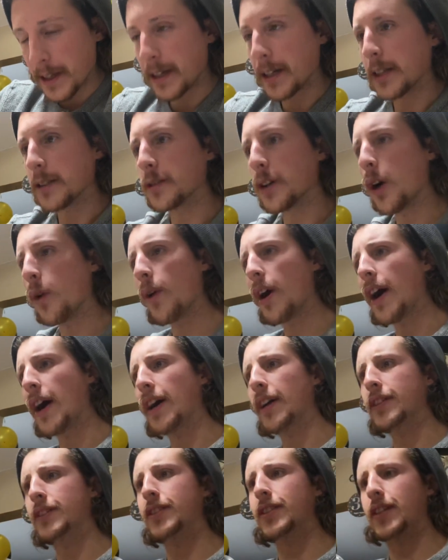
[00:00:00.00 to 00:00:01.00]
low
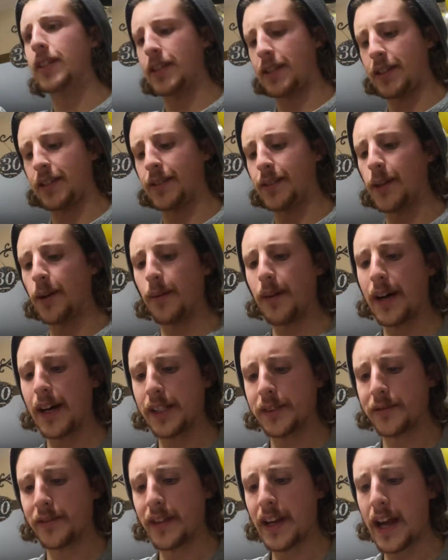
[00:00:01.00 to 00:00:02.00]
odds. Low
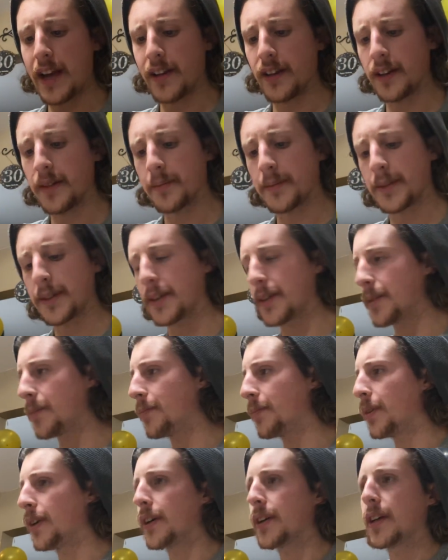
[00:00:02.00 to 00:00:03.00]
odds for that number.
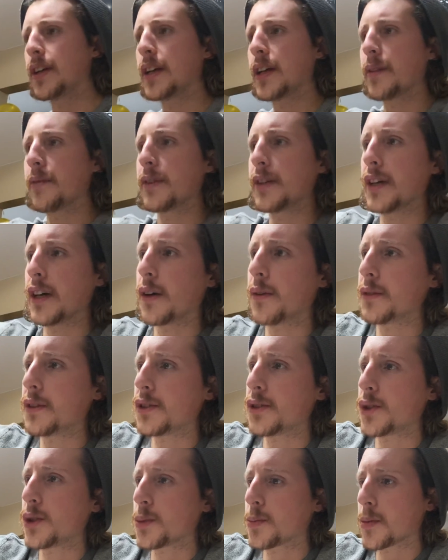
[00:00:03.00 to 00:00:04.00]
But you never know in the
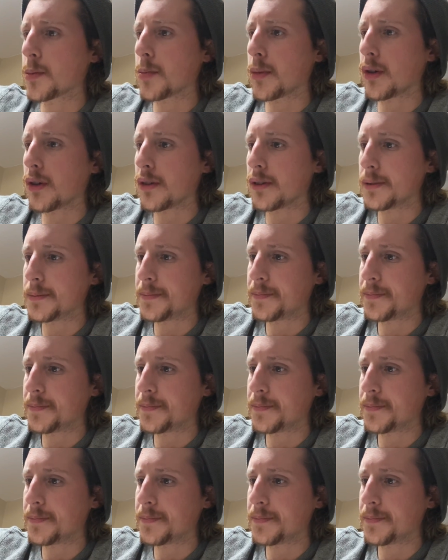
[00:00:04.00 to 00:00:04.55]
Super Bowl